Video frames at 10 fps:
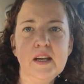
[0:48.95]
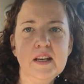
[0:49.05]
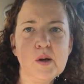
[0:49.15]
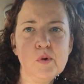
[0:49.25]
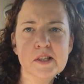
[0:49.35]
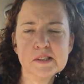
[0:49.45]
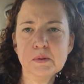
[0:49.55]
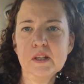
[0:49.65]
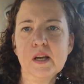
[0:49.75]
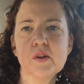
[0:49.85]
And I wanted
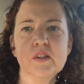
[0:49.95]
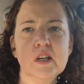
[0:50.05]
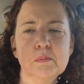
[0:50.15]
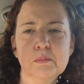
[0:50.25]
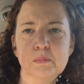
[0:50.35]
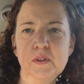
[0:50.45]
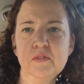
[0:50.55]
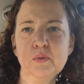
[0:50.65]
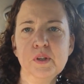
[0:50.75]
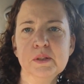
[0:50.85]
something healthier
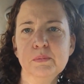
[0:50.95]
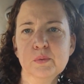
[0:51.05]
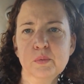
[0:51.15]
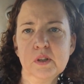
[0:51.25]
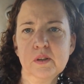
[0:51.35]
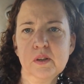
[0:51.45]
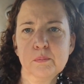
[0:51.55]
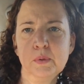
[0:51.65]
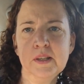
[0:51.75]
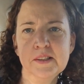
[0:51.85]
before,
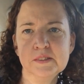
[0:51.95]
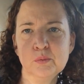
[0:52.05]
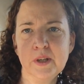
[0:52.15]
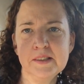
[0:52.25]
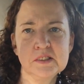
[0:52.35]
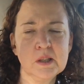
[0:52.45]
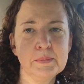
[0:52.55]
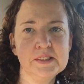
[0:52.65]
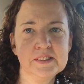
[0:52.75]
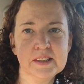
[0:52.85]
because when I
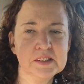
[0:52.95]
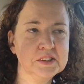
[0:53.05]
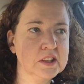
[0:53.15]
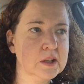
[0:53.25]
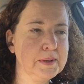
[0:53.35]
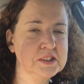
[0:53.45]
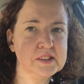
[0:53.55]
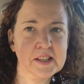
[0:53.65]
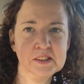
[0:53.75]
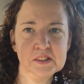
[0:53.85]
start my second job, I
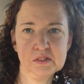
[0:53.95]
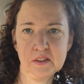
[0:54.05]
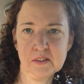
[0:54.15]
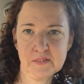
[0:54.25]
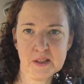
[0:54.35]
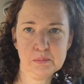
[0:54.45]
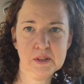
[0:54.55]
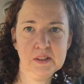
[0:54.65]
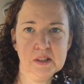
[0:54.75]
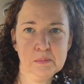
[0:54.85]
actually started at 5
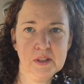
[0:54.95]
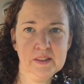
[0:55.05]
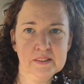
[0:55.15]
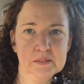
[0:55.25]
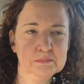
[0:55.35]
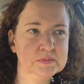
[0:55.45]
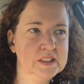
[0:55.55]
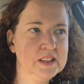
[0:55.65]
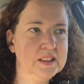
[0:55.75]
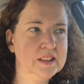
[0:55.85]
p.m. And um,
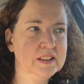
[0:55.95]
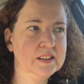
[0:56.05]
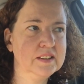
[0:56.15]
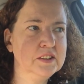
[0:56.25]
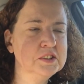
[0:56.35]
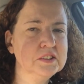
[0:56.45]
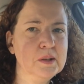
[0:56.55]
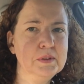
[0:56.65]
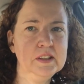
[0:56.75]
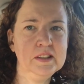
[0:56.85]

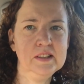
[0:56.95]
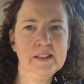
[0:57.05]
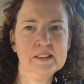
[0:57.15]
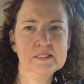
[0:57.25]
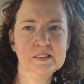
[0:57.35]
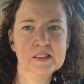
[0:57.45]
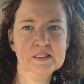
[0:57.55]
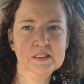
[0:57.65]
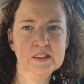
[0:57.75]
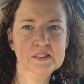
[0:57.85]
usually I've been eating like a,
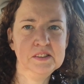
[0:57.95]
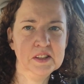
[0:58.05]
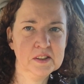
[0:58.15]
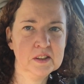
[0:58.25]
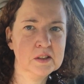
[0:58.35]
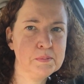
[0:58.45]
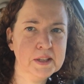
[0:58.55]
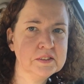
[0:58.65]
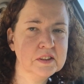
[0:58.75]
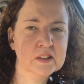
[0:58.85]
a, a dinner, a
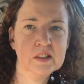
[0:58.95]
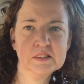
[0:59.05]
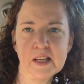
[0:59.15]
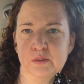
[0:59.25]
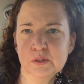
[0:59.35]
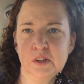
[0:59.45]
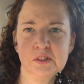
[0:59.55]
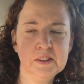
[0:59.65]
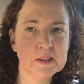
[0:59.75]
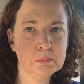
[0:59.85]
big dinner, because I don't
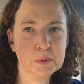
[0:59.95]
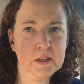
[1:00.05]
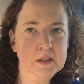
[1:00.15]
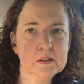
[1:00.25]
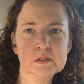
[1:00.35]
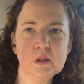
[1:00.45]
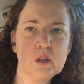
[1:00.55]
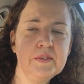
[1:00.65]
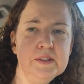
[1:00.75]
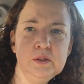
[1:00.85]
usually get a break.
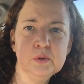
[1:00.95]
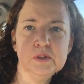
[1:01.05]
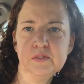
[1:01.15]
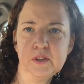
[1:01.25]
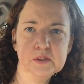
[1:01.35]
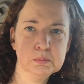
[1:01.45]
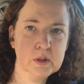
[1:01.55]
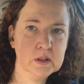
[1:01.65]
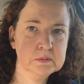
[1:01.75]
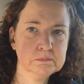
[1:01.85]
Or if I do, it's very
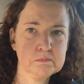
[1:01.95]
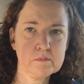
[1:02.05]
small.